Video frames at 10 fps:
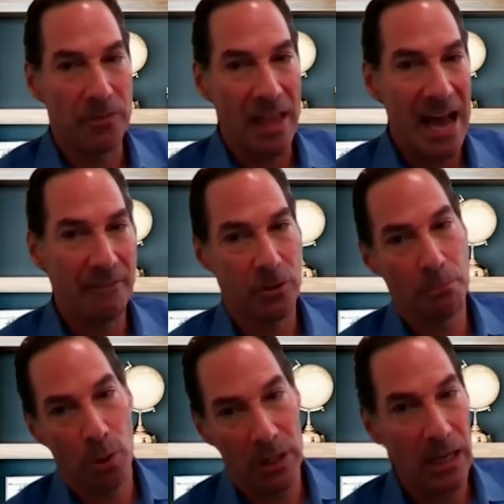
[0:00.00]
but they have to
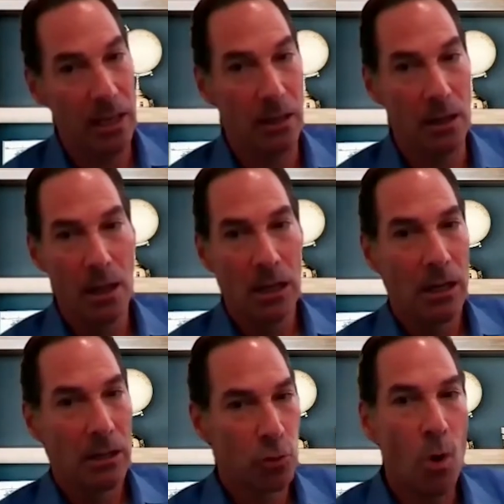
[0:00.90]
put in
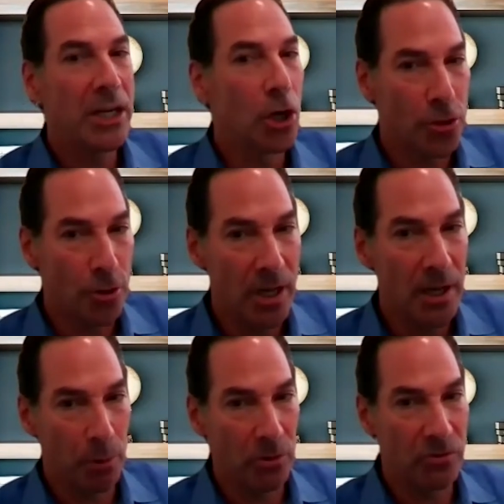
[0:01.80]
20 or 30
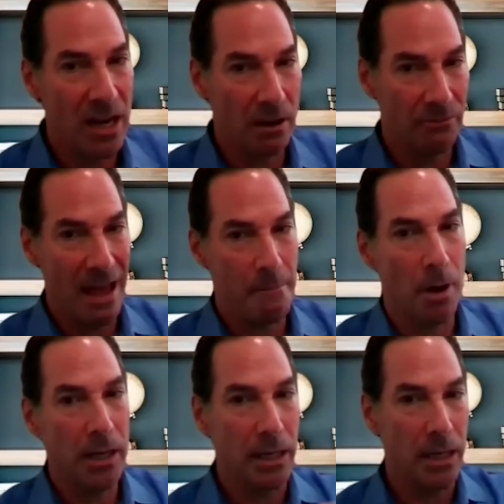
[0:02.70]
percent of that
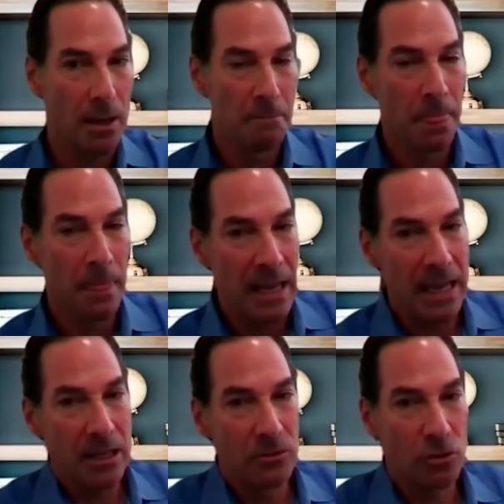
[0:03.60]
money
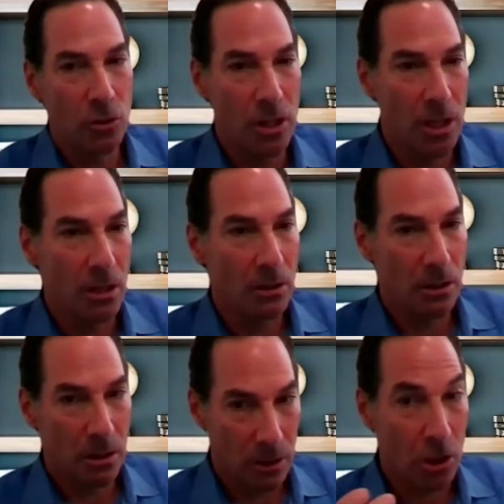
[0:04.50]
into the
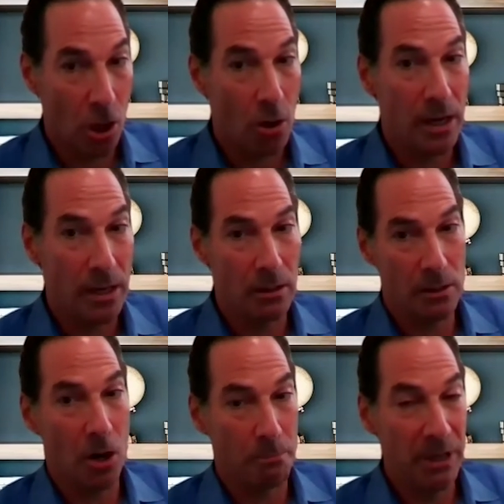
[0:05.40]
current
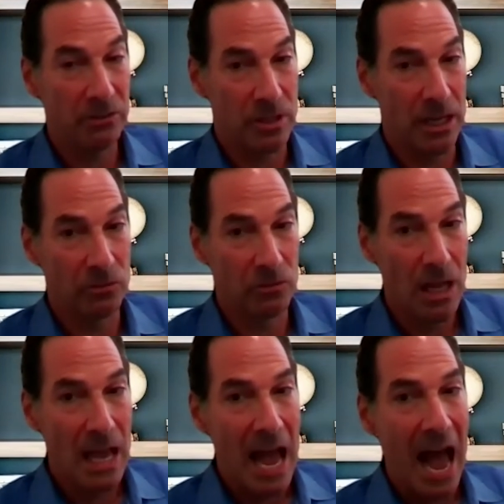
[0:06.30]
you know business,
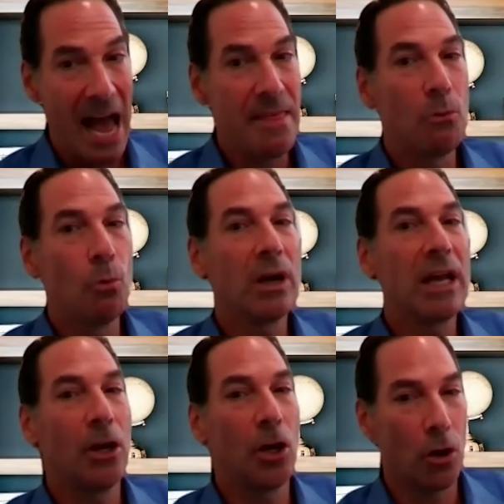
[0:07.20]
and then we'll
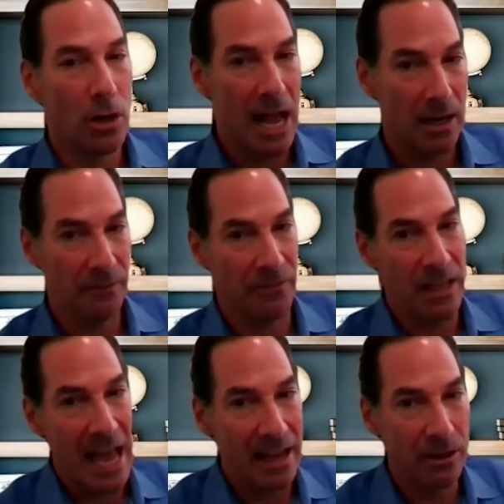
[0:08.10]
get an earnout at
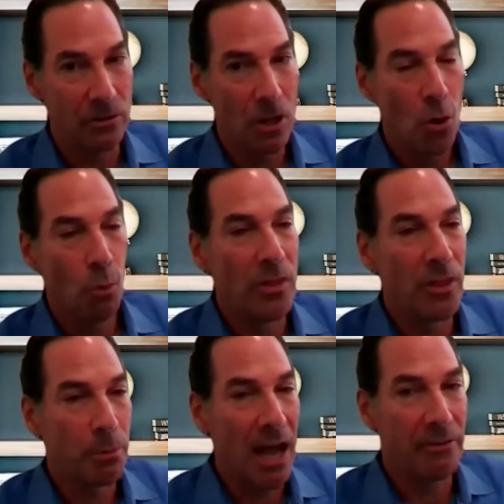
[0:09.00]
the end when
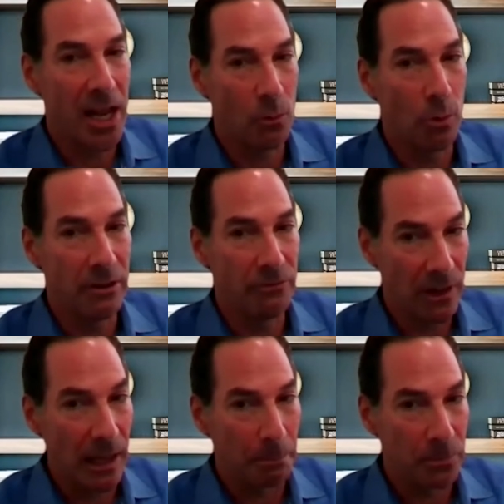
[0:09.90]
the private equity
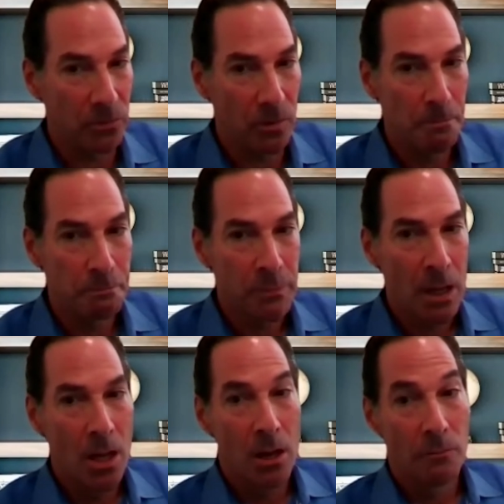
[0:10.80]
flips.
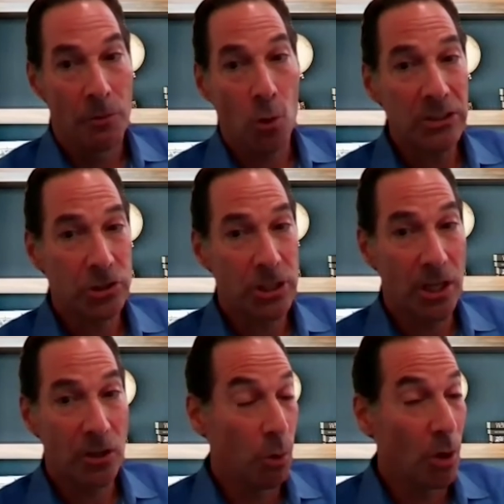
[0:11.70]
The question
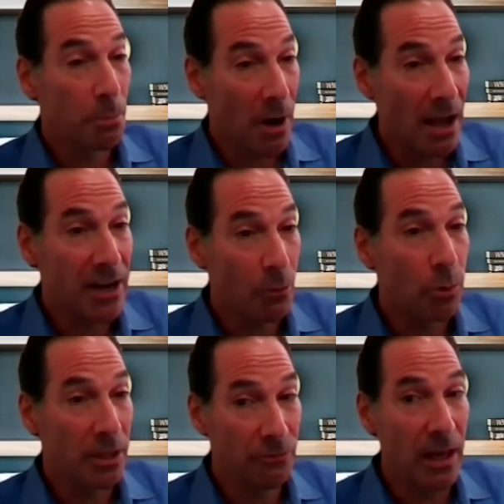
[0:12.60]
is, will the private
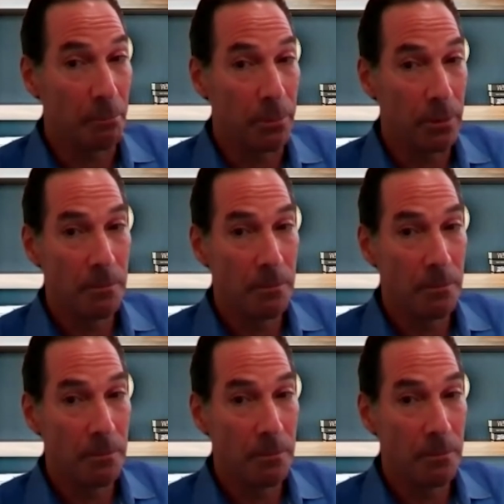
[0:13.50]
equity flip?